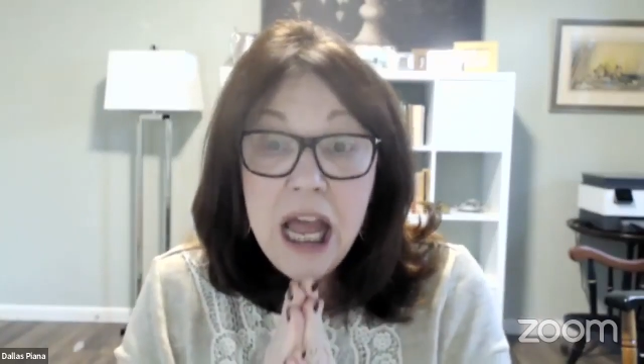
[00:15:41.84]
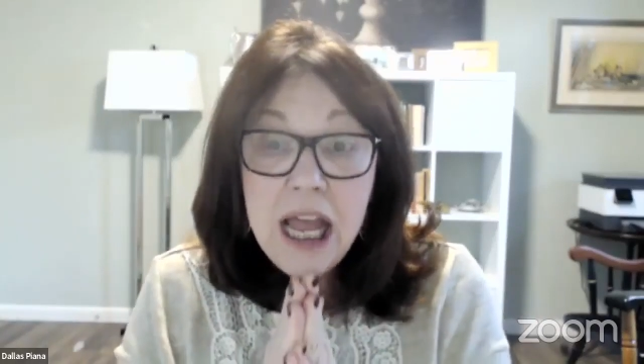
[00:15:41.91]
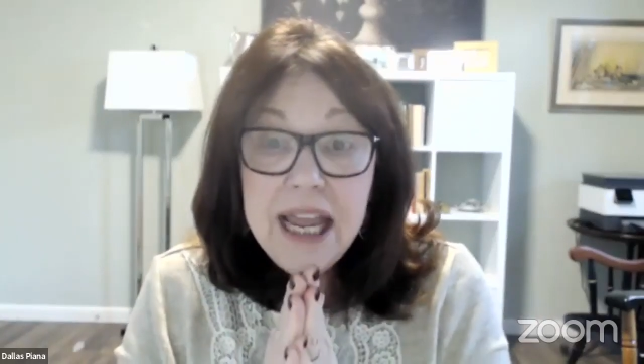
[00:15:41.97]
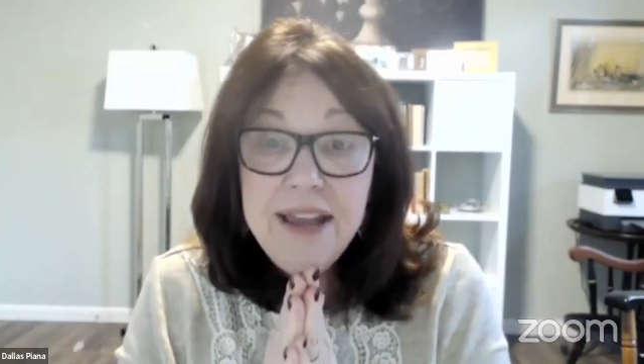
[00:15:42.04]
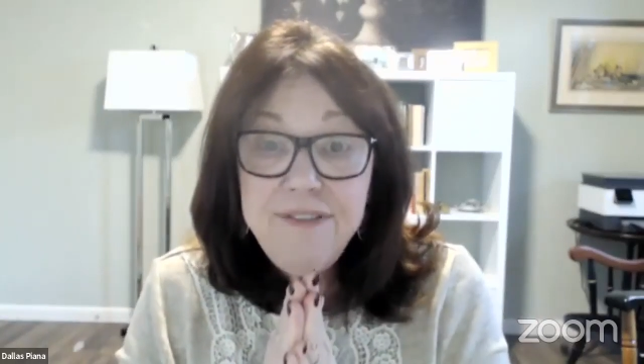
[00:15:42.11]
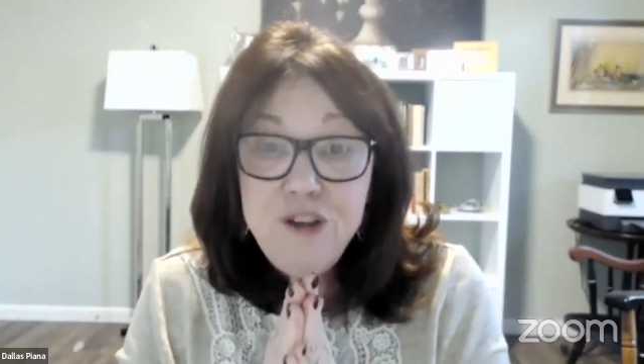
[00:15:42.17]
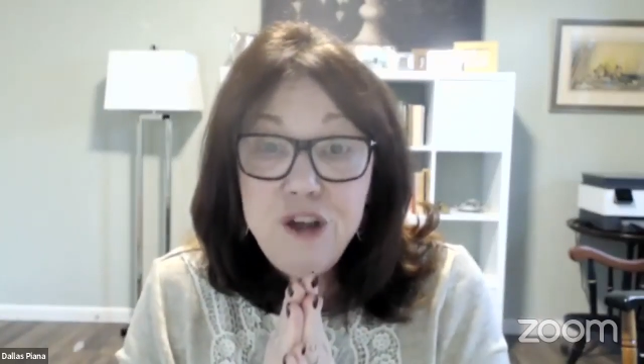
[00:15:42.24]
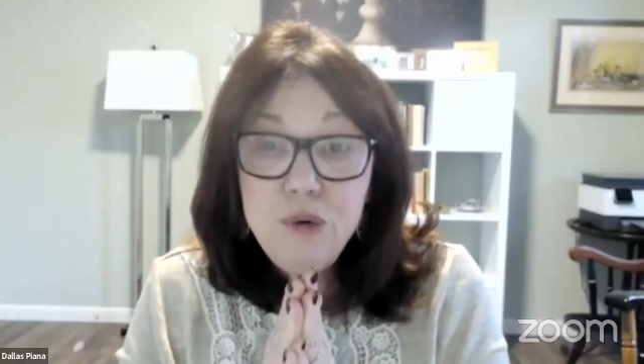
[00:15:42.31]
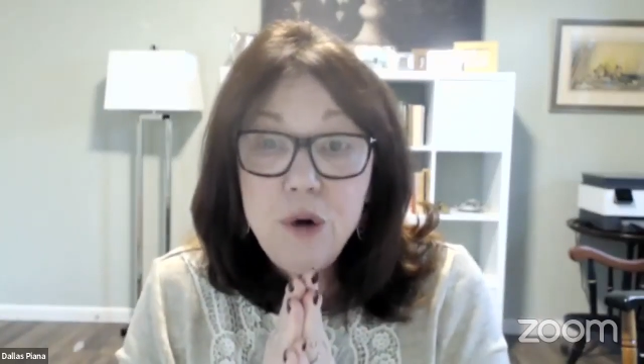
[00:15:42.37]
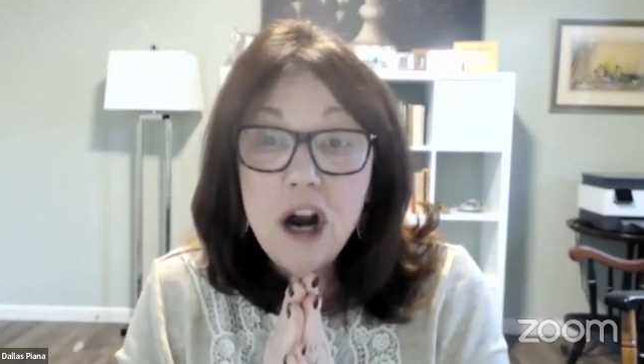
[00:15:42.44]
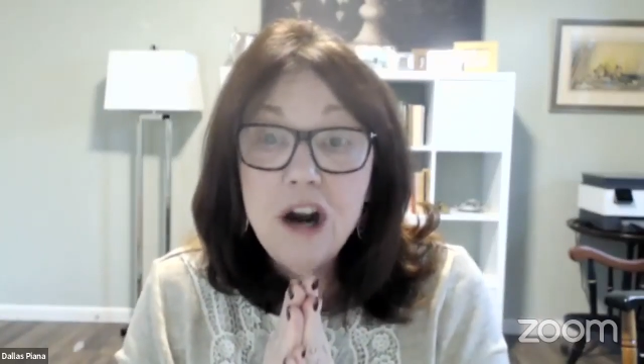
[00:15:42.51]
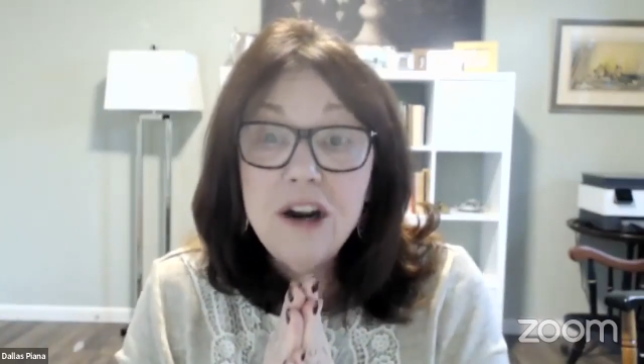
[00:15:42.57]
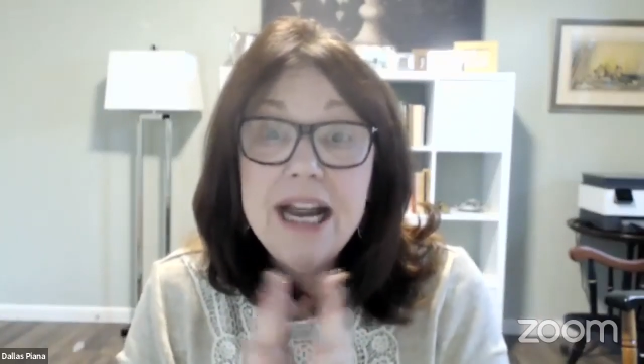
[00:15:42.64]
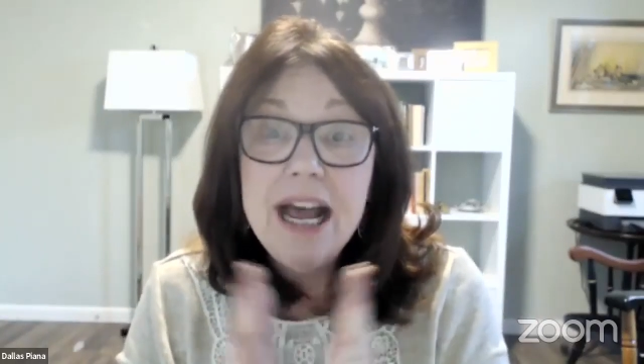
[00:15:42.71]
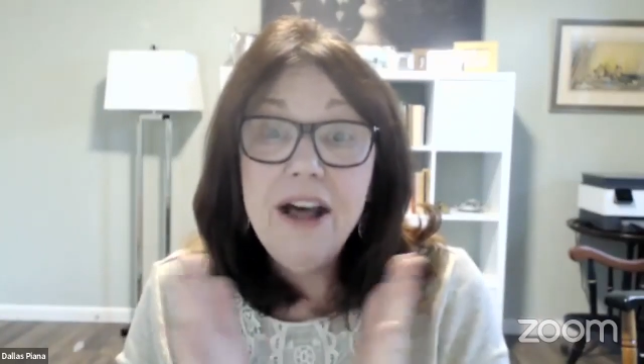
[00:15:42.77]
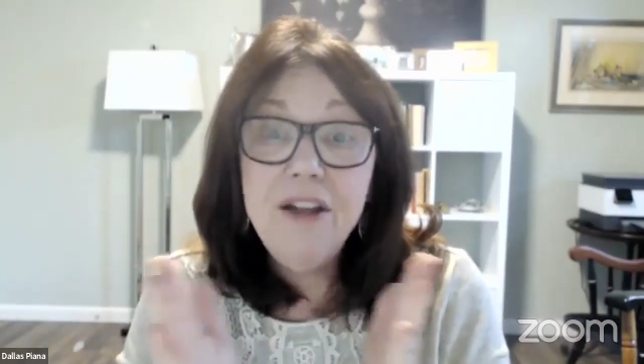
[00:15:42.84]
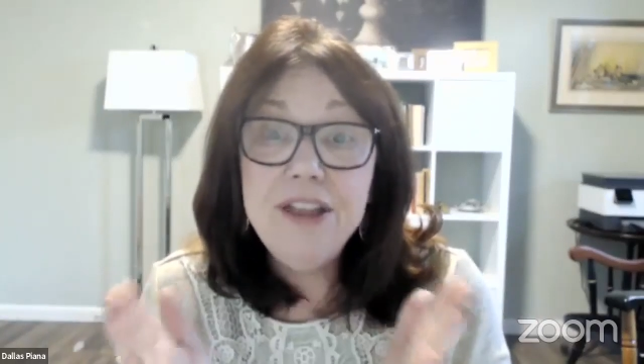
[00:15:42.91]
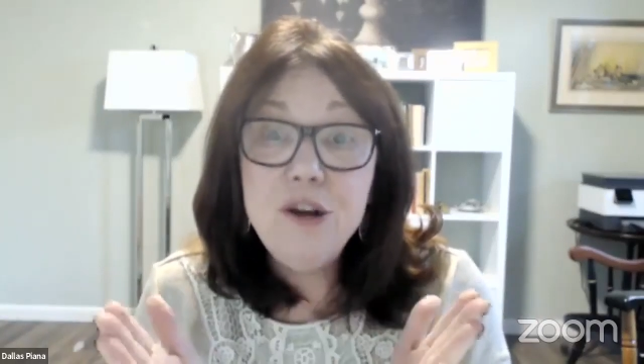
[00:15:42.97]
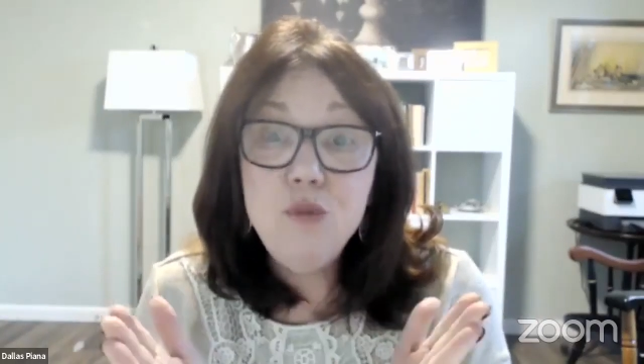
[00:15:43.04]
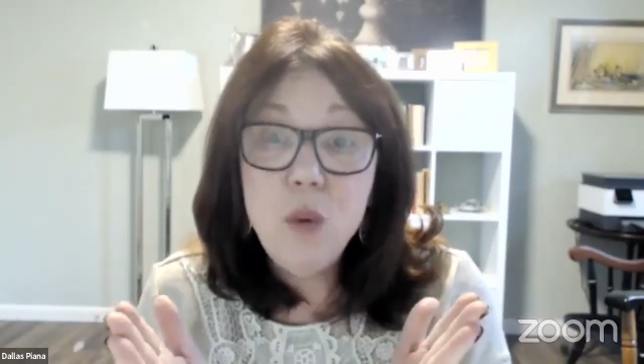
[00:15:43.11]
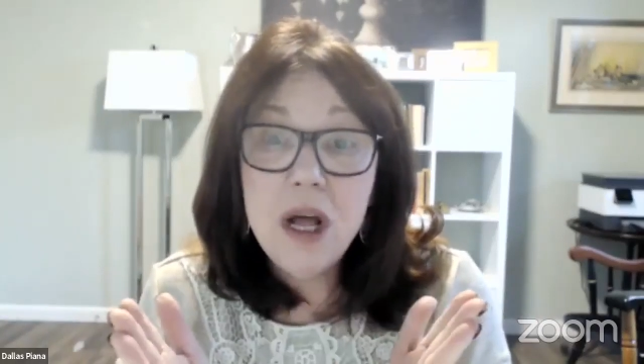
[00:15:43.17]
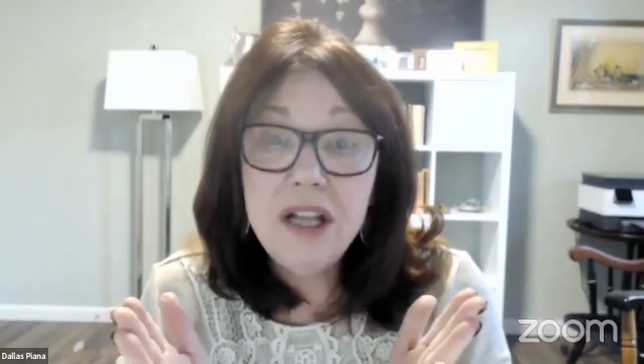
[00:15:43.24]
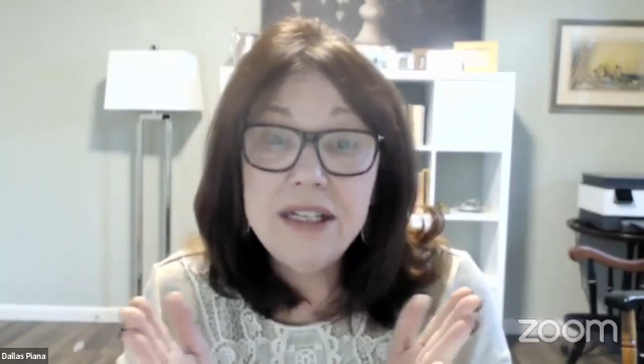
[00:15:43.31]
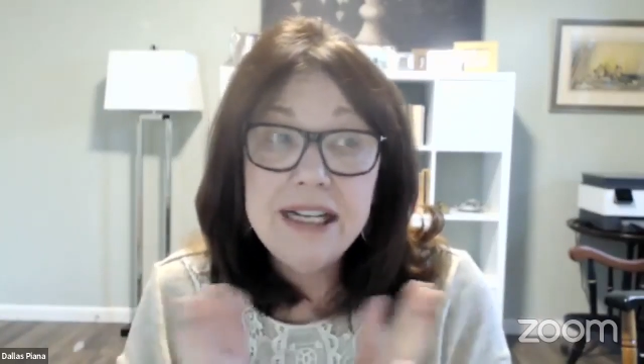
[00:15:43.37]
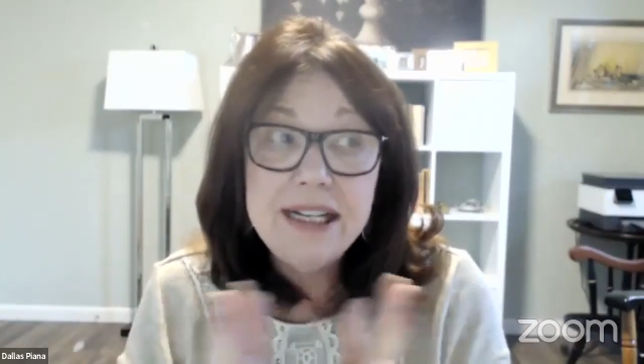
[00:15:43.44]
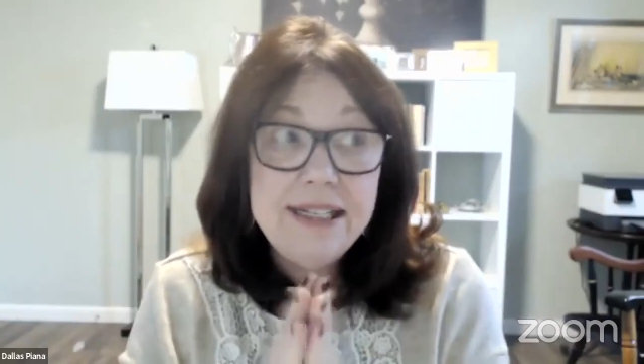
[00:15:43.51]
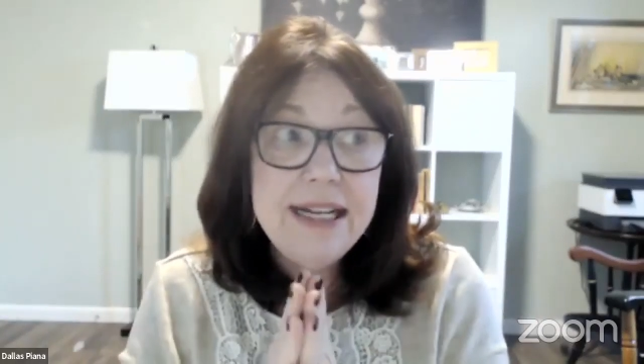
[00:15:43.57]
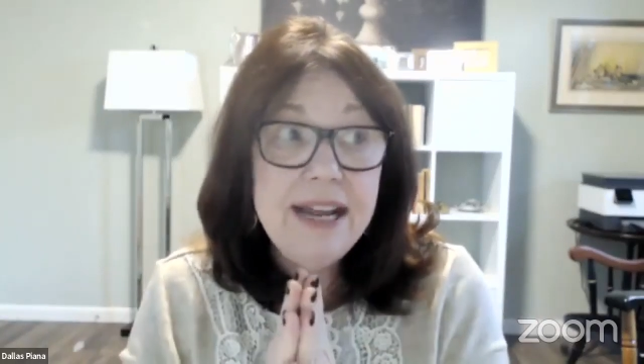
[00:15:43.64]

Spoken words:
If you are in health and wellness,